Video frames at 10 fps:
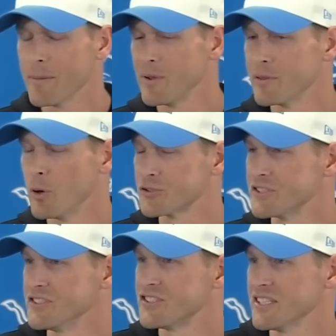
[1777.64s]
be the most
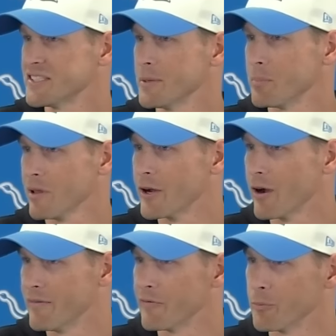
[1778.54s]
consistent
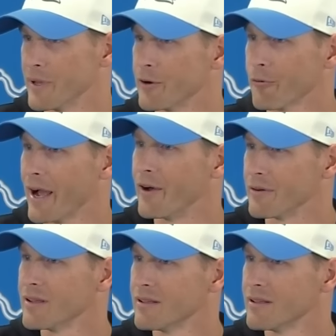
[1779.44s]
player I've ever been around.